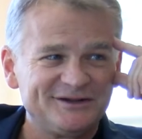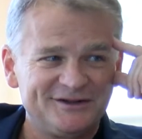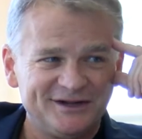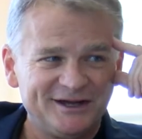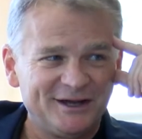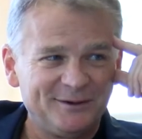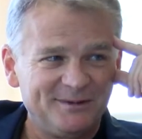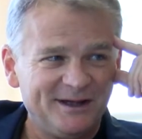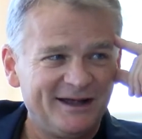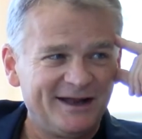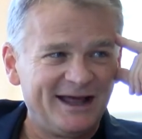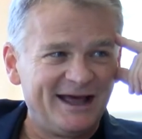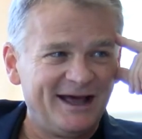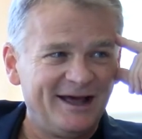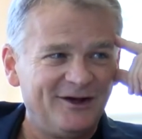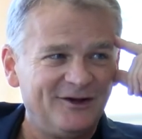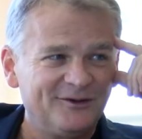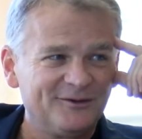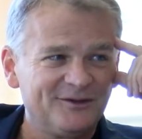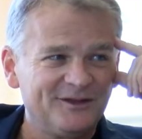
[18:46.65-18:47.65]
to think about
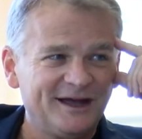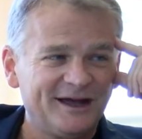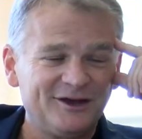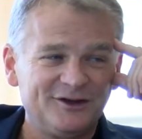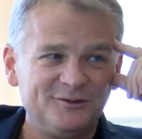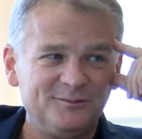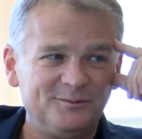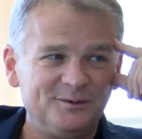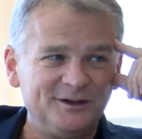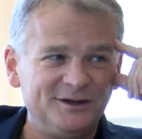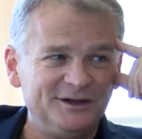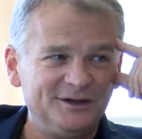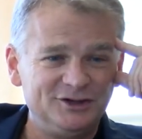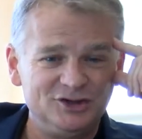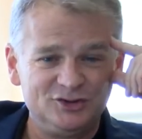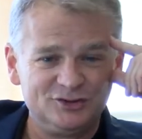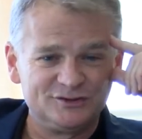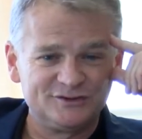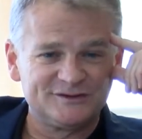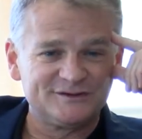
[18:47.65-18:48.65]
how that could be
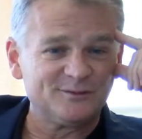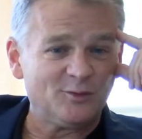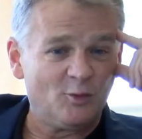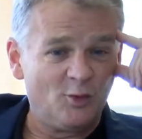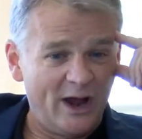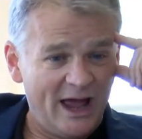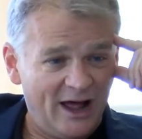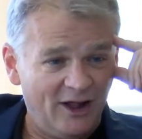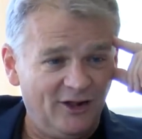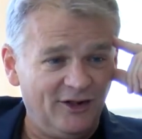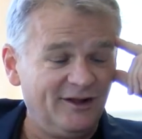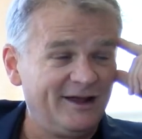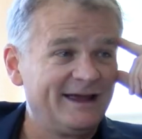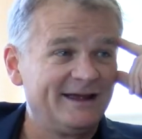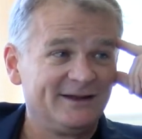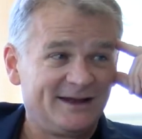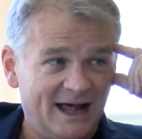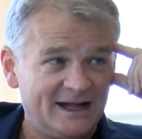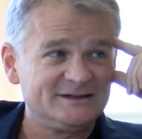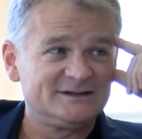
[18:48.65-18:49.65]
used well
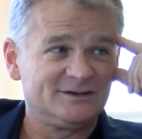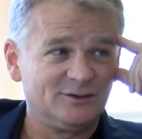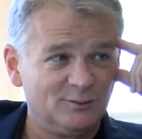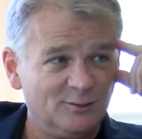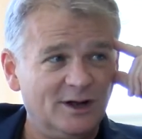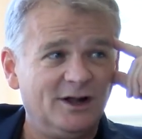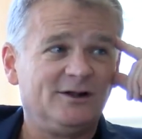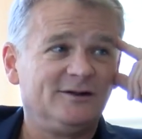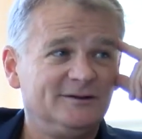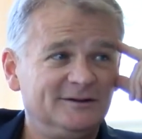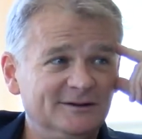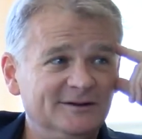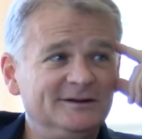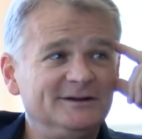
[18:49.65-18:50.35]
and not so well.